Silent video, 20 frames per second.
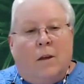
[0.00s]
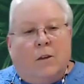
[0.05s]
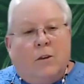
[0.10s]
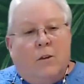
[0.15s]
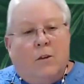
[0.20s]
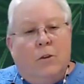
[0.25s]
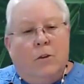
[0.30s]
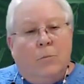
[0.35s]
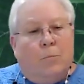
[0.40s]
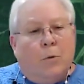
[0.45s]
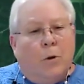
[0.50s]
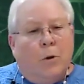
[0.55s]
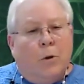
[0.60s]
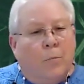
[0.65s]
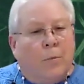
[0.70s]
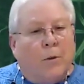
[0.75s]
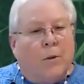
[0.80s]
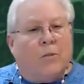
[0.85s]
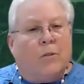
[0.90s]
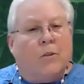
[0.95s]
Your
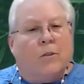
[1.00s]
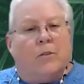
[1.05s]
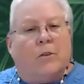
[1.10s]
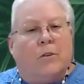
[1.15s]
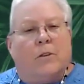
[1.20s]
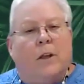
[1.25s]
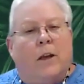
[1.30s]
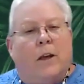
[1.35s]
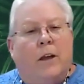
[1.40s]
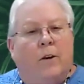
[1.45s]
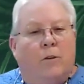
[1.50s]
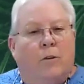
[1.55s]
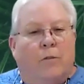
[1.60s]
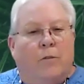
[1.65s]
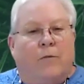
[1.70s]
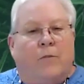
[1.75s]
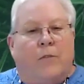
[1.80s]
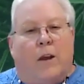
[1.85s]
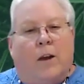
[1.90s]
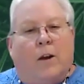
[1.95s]
purpose is a layered
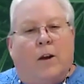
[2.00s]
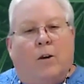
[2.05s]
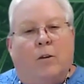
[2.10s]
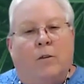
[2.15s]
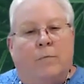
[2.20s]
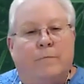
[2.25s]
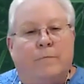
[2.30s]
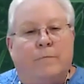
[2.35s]
affair.